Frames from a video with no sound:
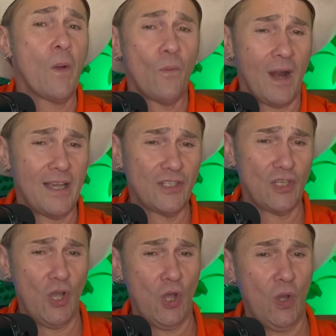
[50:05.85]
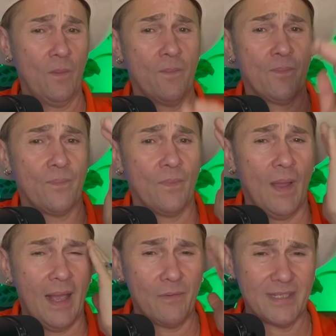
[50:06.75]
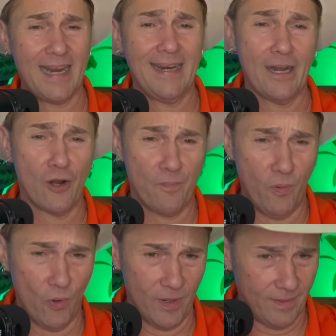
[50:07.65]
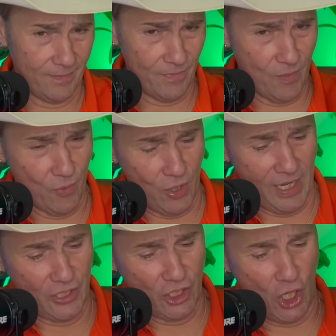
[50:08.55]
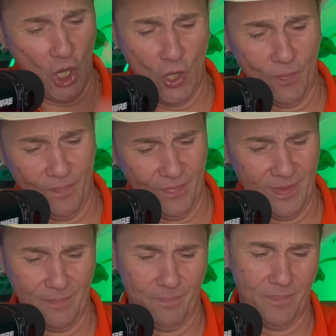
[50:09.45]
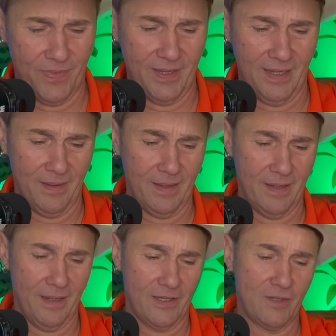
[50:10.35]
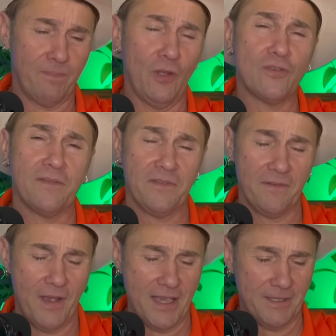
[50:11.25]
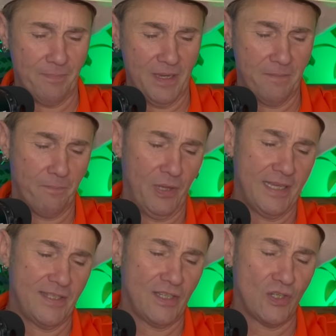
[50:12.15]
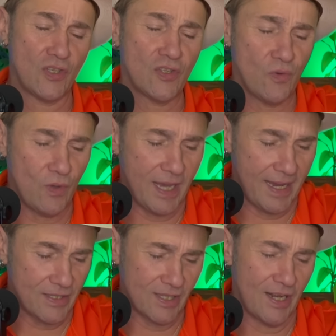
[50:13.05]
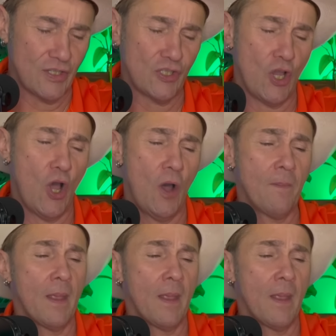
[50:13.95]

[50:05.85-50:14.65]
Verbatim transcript: where I saw, I was at an airport, remember, and I saw the explosive device being placed in a suitcase, and I saw